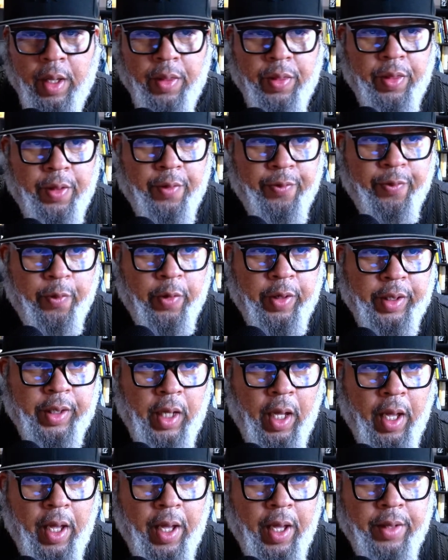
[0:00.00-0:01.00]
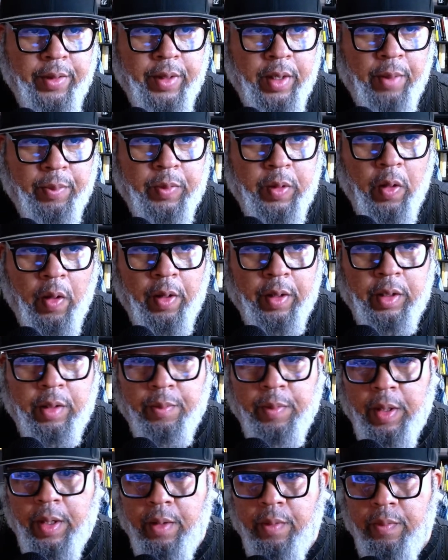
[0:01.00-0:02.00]
the free guide that I'm talking
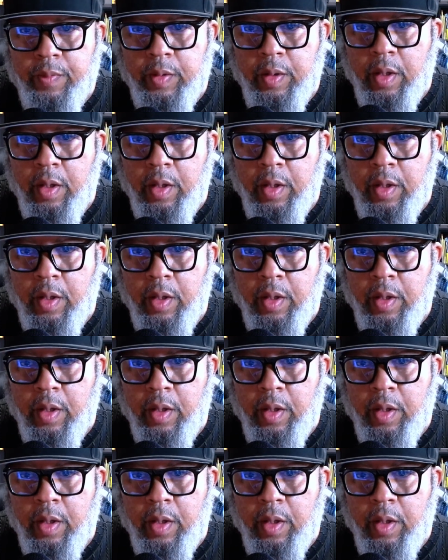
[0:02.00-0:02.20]
about.